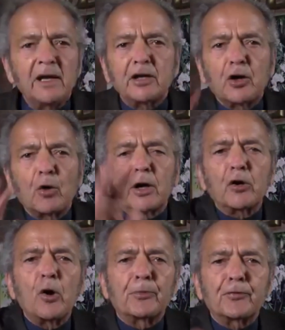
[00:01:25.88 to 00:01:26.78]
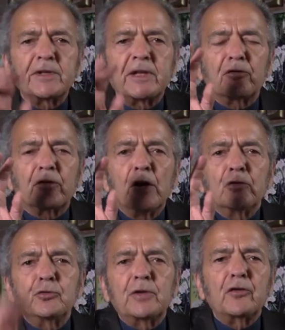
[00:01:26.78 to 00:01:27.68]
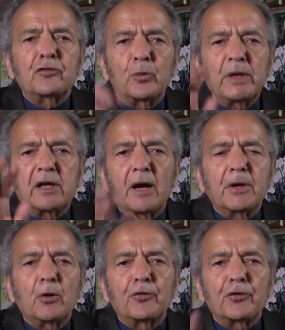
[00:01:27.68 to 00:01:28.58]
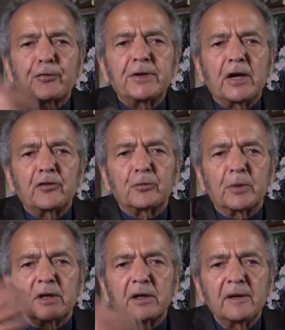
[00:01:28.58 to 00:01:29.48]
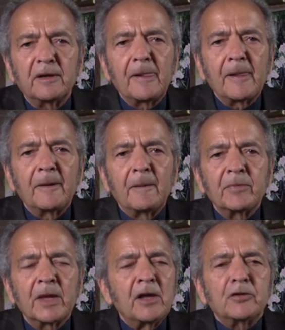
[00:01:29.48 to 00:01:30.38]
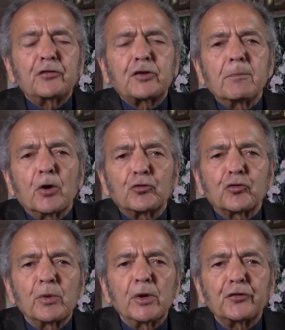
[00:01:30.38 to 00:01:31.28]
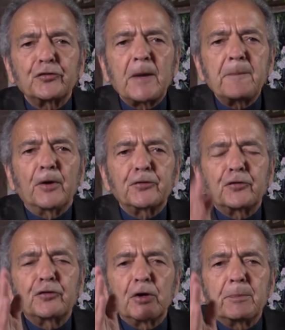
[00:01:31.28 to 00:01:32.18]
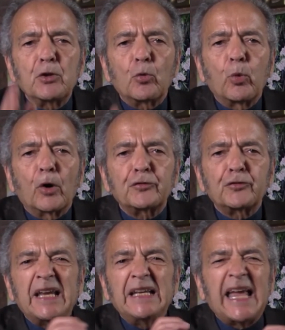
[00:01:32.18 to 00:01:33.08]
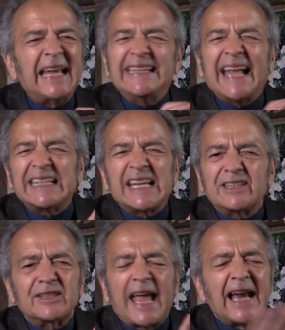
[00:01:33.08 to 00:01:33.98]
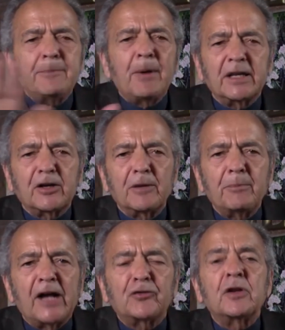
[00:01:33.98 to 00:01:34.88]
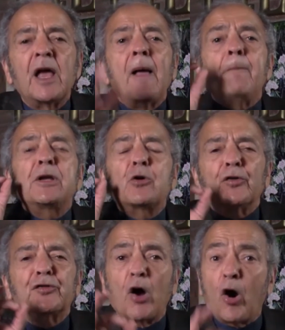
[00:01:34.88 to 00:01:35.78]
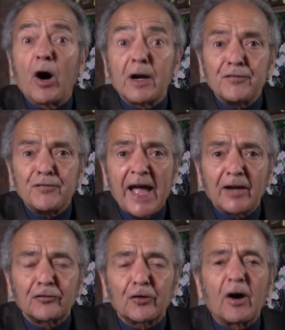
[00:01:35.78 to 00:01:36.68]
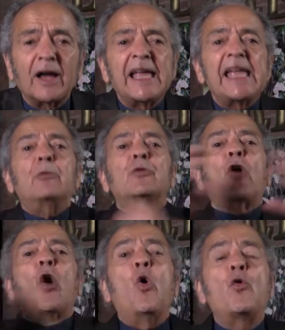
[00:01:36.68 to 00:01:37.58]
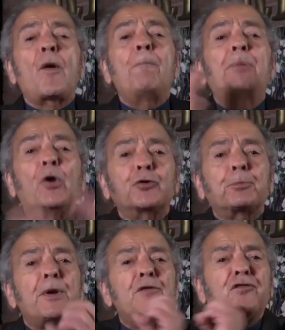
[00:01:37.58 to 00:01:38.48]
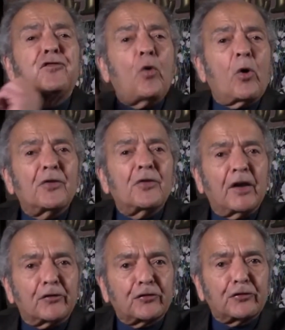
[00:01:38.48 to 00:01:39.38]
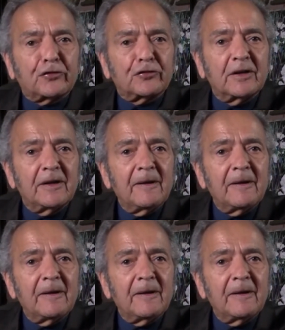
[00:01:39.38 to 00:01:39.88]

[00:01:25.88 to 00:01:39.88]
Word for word: Yeah, you can work at home three days, two days a week, coming over three days a week. This commercial real estate bust is going to be the worst in, in that anybody could imagine because the hard facts are it was overbuilt before this.